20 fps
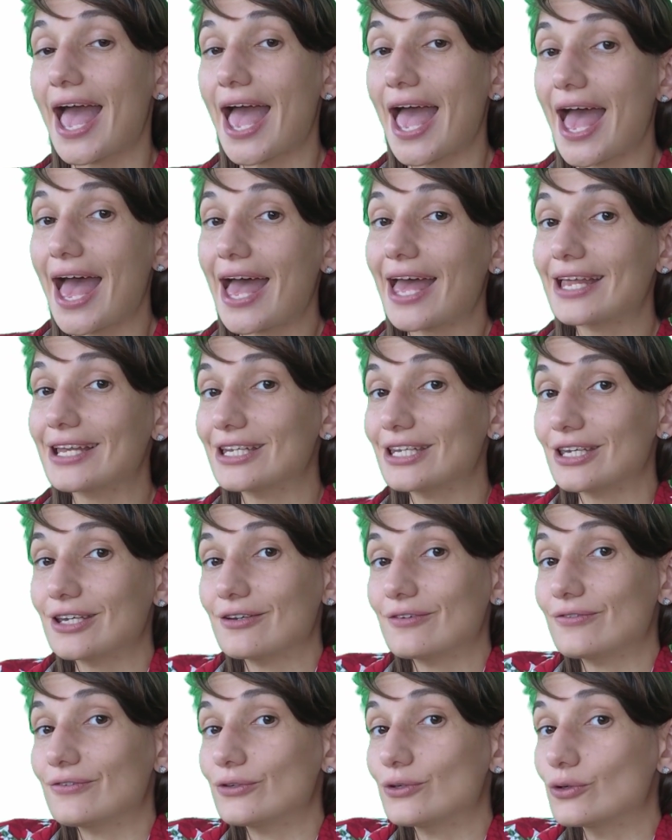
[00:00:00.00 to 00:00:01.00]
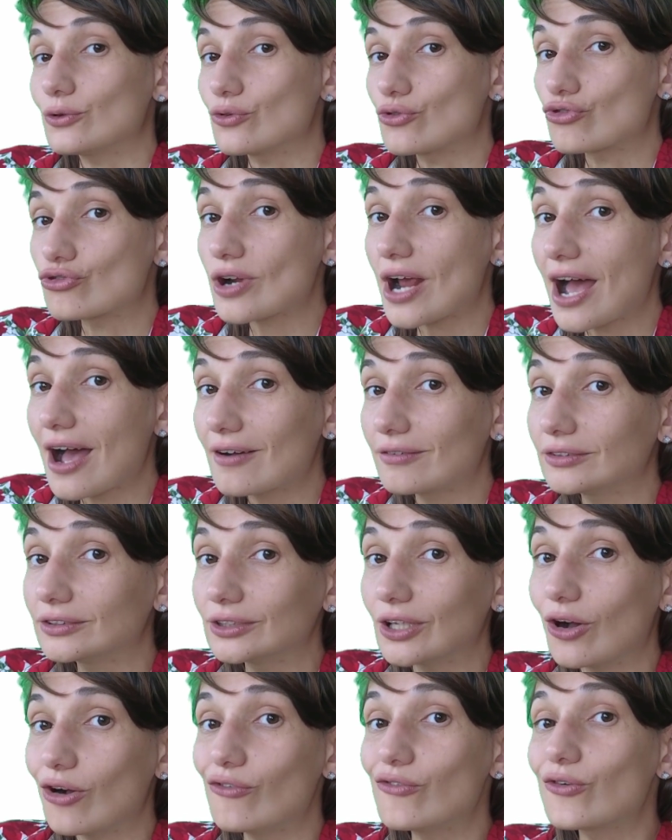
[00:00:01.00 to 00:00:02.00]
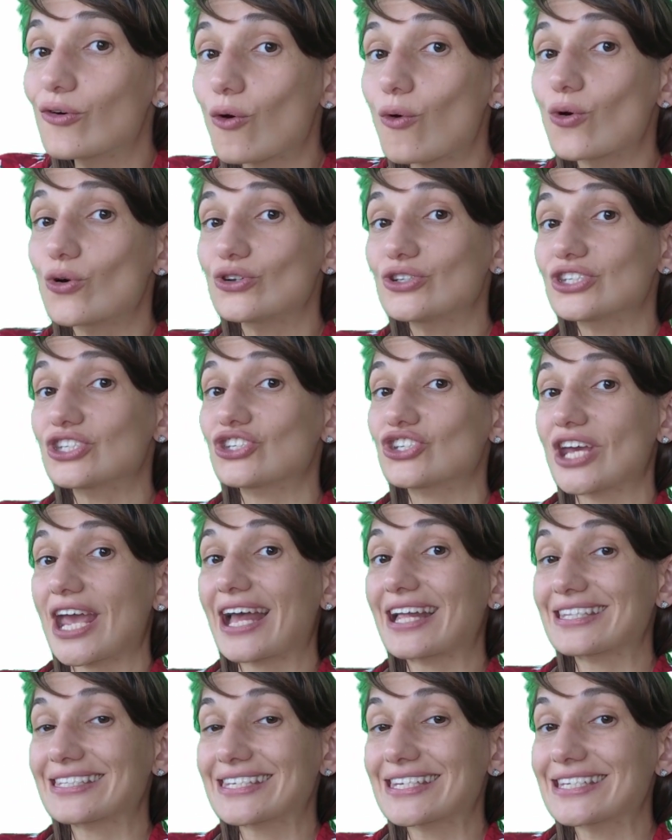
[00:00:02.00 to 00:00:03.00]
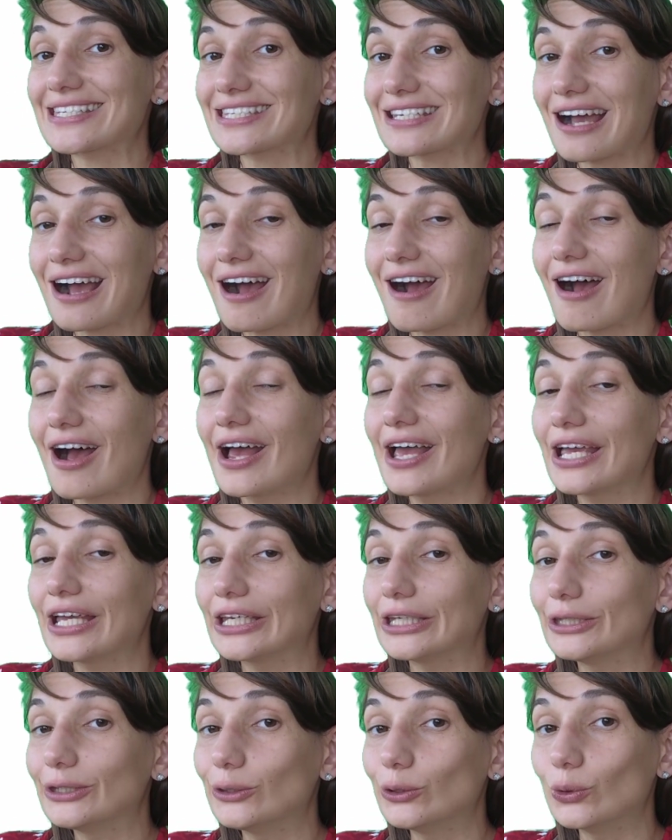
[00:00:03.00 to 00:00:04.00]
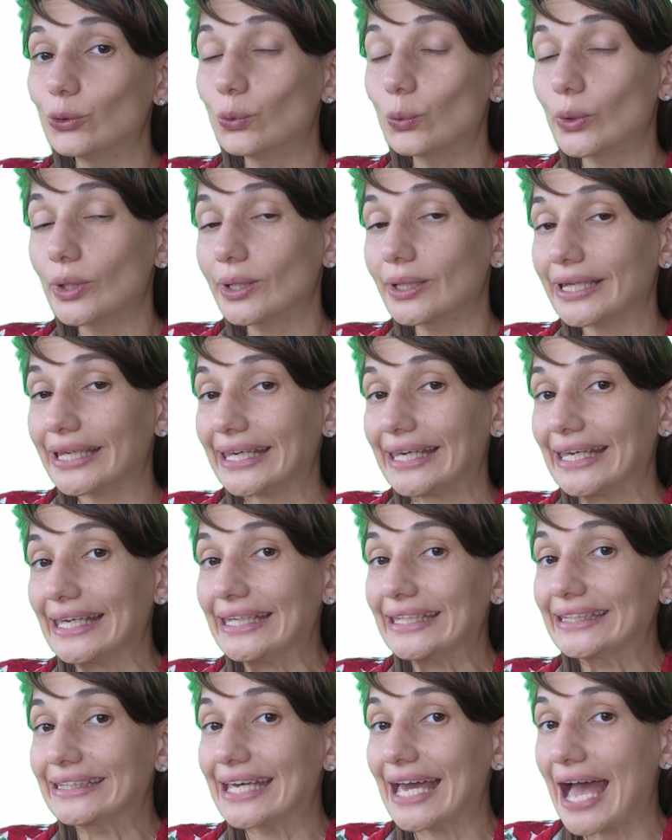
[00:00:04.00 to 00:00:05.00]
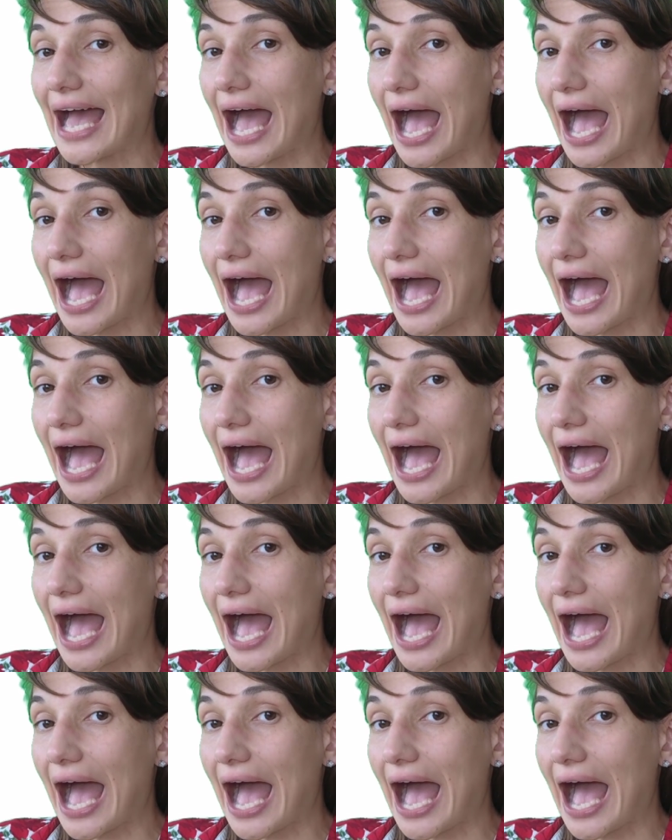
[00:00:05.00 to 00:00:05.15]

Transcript: And if you travel, of course, chances are you will eat